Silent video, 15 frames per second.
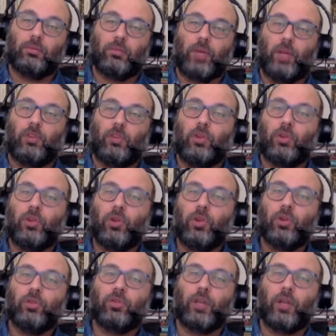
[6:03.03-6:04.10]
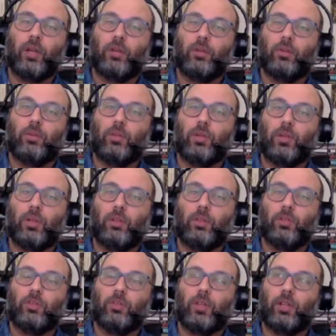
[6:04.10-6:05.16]
took note of that when he
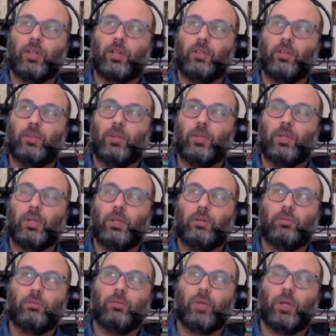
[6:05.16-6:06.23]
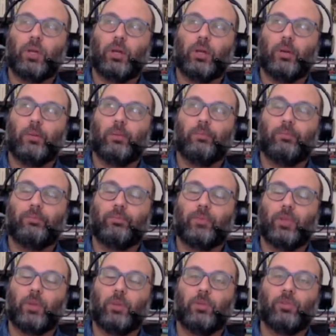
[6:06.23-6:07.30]
said that to me a
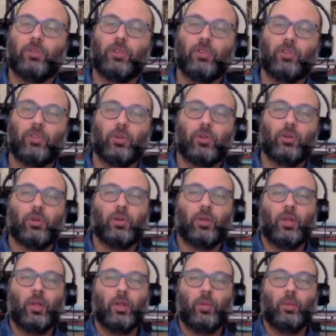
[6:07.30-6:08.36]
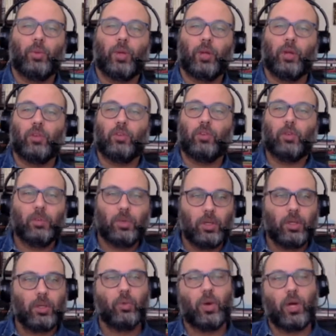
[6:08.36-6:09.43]
number of years ago, but it took
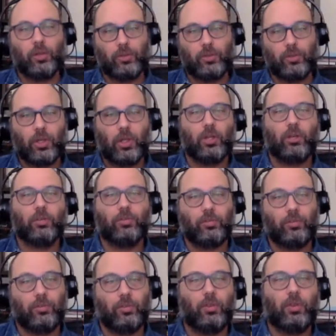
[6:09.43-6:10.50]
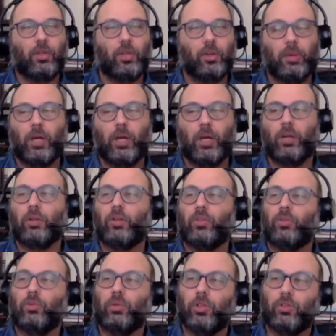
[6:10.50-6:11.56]
me a while to kind of think about it,
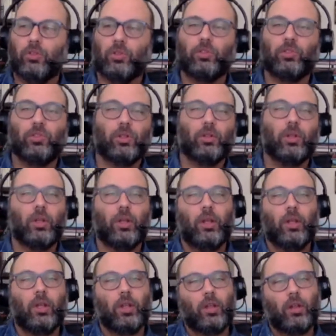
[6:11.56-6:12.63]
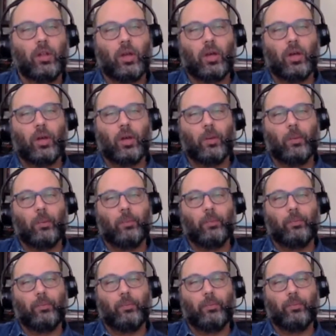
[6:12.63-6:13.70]
do research, and um,
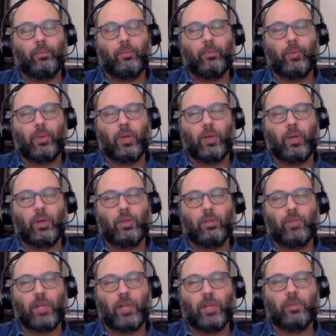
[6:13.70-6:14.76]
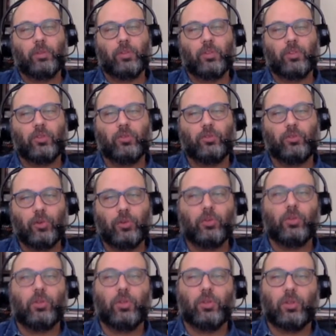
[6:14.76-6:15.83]
develop this
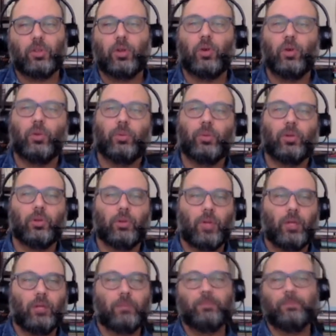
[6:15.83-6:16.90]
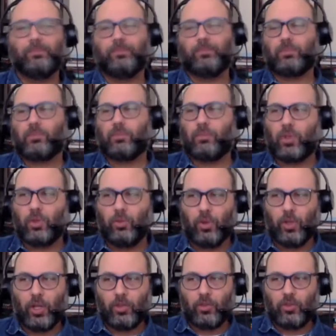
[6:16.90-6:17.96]
further into a whole book, right? So
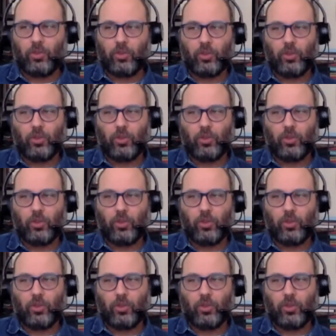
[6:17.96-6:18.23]
that's